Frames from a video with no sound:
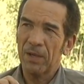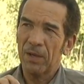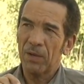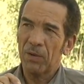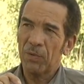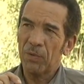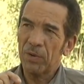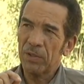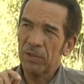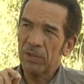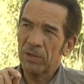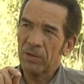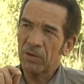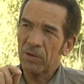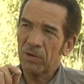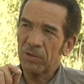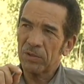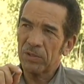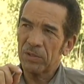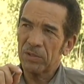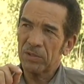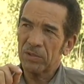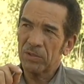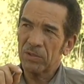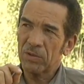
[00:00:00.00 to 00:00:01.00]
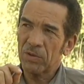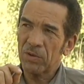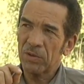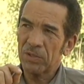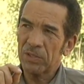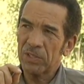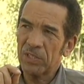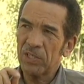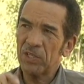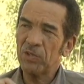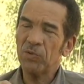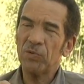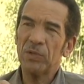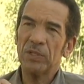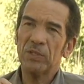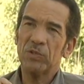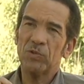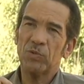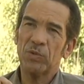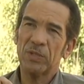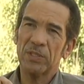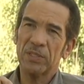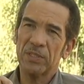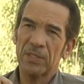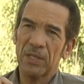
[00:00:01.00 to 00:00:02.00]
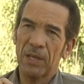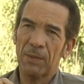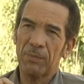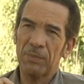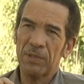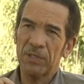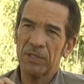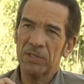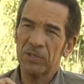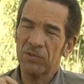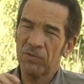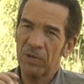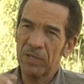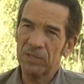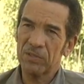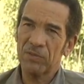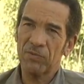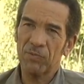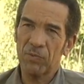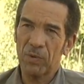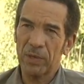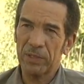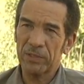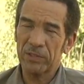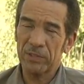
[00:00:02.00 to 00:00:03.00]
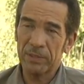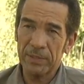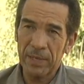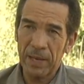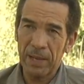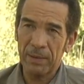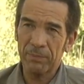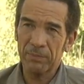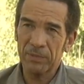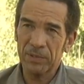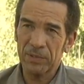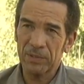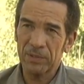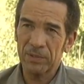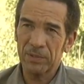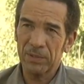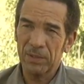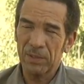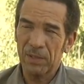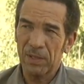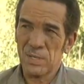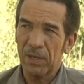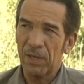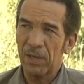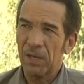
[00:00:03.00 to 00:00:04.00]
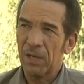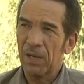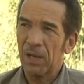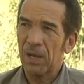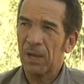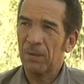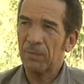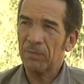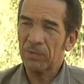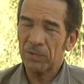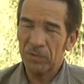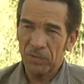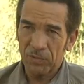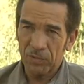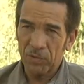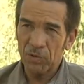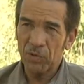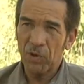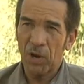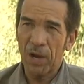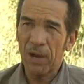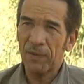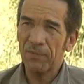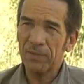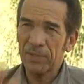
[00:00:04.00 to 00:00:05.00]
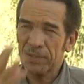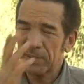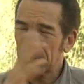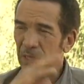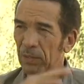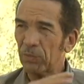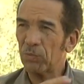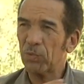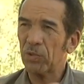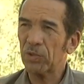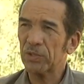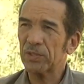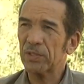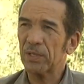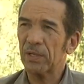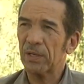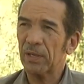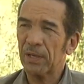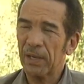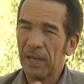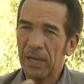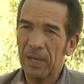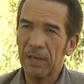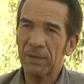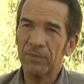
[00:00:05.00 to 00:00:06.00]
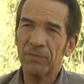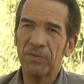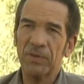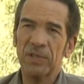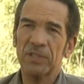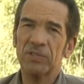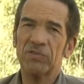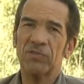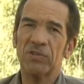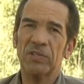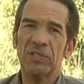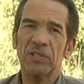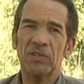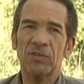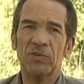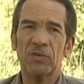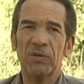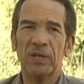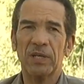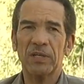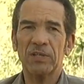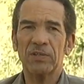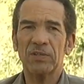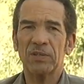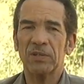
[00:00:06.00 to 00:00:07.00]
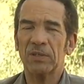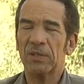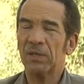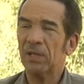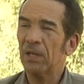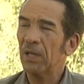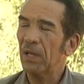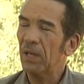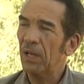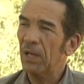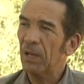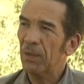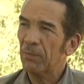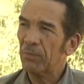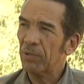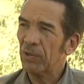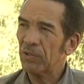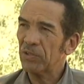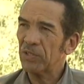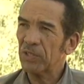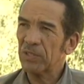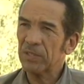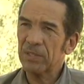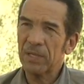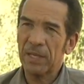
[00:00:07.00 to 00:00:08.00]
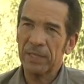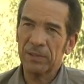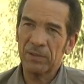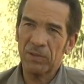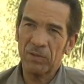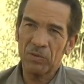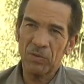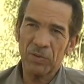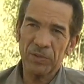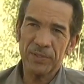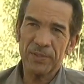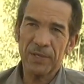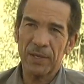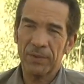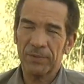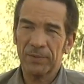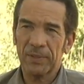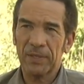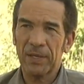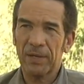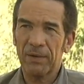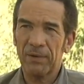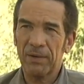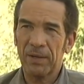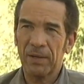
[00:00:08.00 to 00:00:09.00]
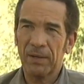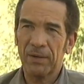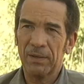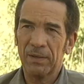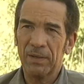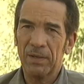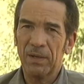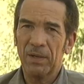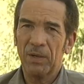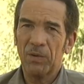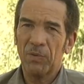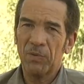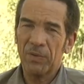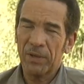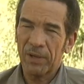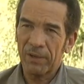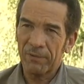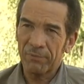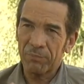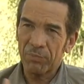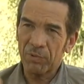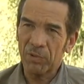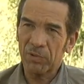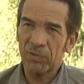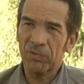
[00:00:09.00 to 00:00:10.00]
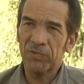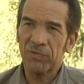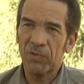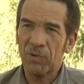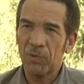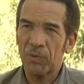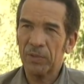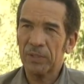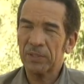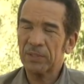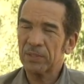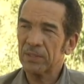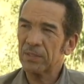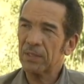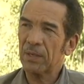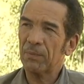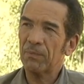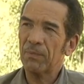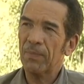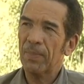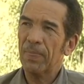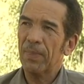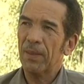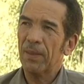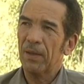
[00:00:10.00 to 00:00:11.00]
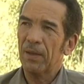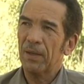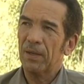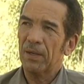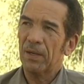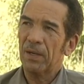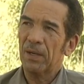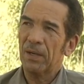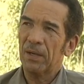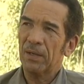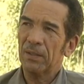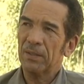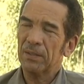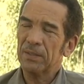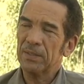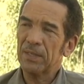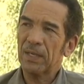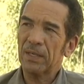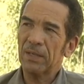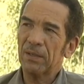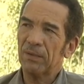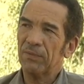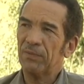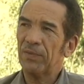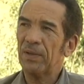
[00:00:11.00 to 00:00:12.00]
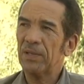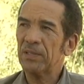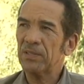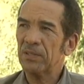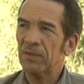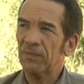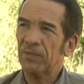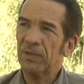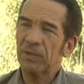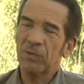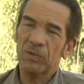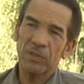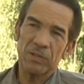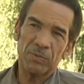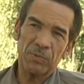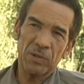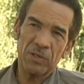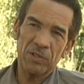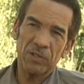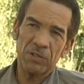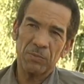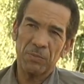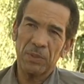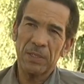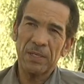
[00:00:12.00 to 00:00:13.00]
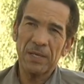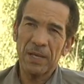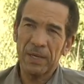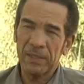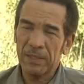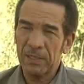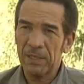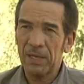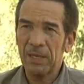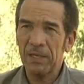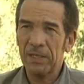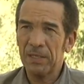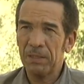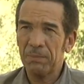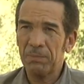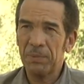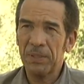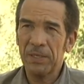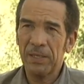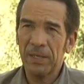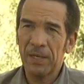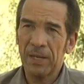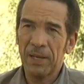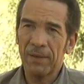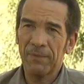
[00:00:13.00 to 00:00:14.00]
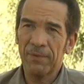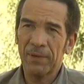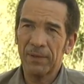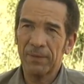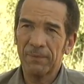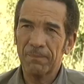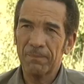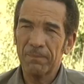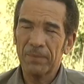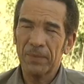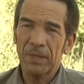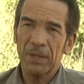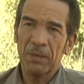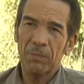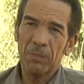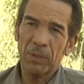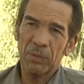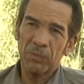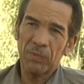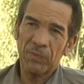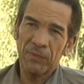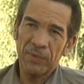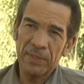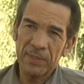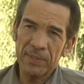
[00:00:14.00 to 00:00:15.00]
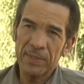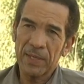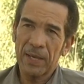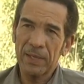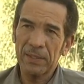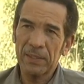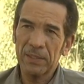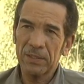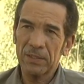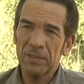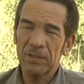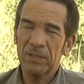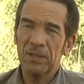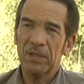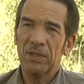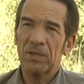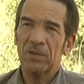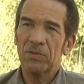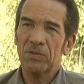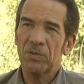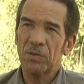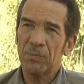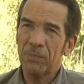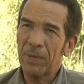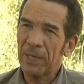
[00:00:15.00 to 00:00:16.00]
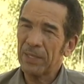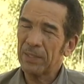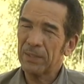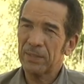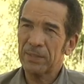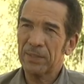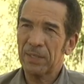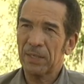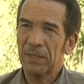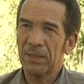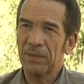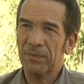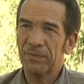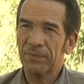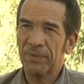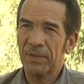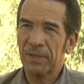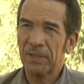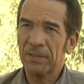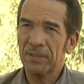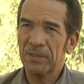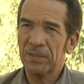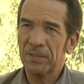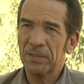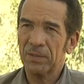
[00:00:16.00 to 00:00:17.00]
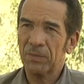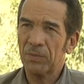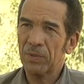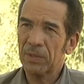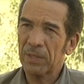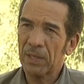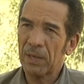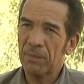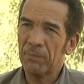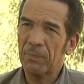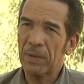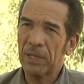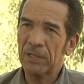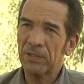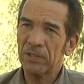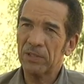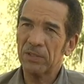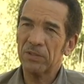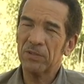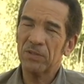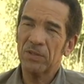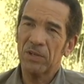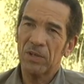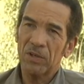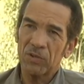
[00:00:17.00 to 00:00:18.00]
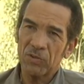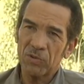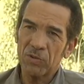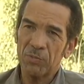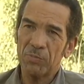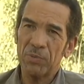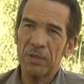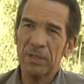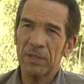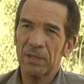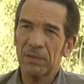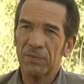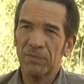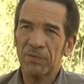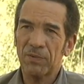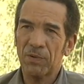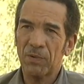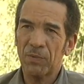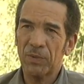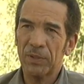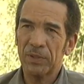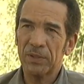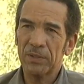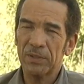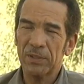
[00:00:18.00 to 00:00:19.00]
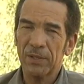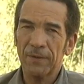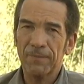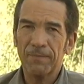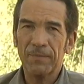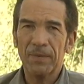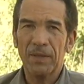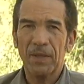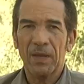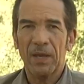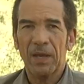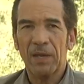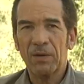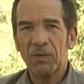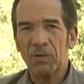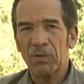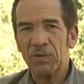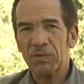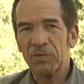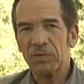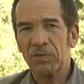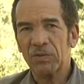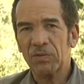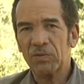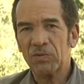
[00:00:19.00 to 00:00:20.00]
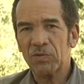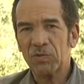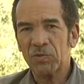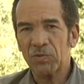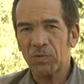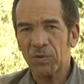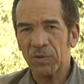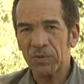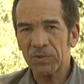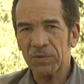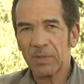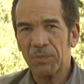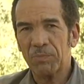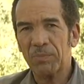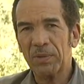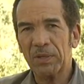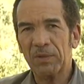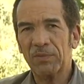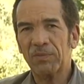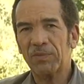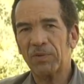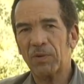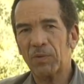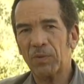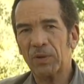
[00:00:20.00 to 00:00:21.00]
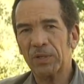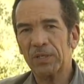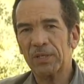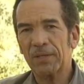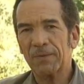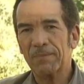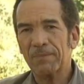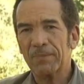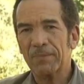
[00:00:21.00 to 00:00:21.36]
were the con continuing to establish reservoirs, dams, um, to harvest that water and for its reticulation. Projects like the North-South Carrier, we have brought forward some, uh, the second phase of it was supposed to be done in NDP 11, but we've decided to make a sacrifice with our budget to bring it forward and also to also bring forward